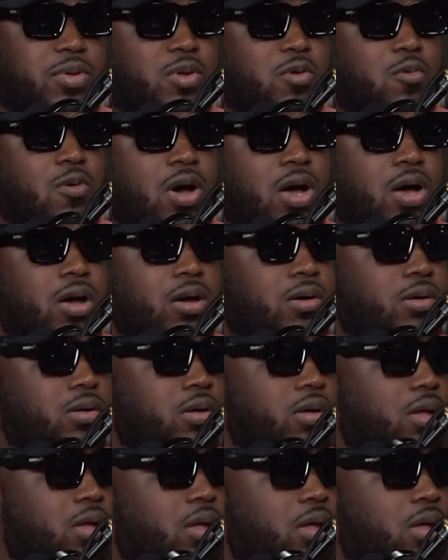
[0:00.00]
a while,
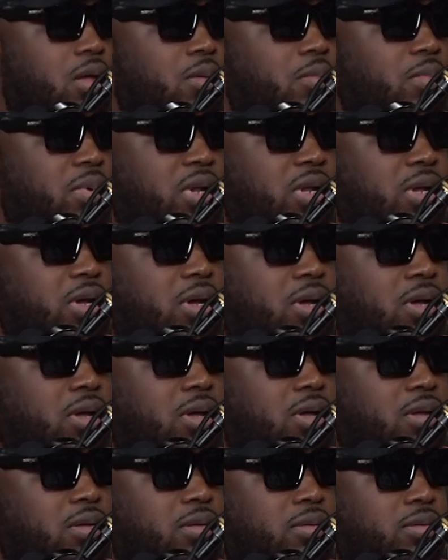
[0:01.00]
but
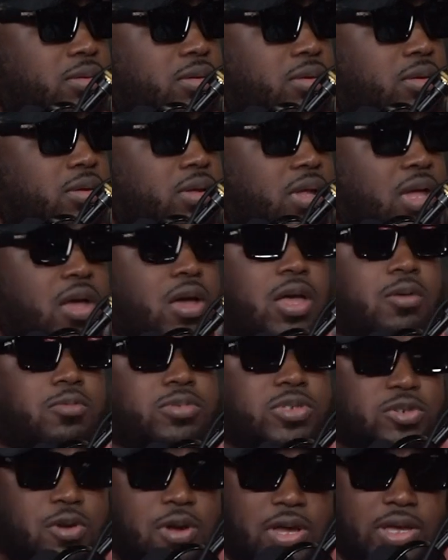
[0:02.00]
yes. It
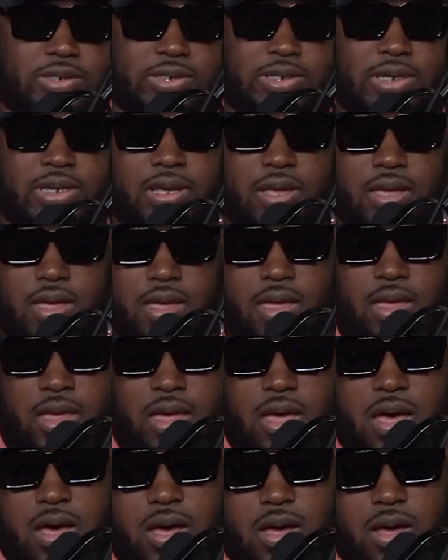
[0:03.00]
was crazy.
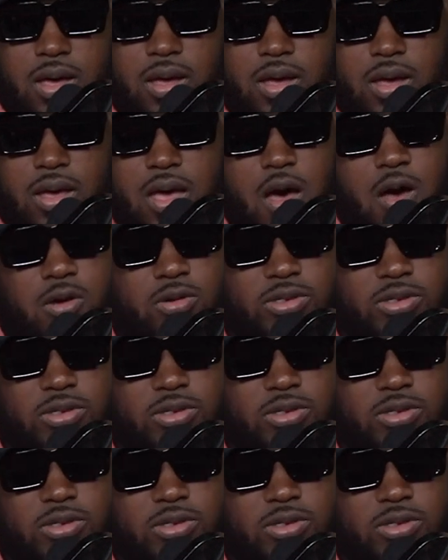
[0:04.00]
On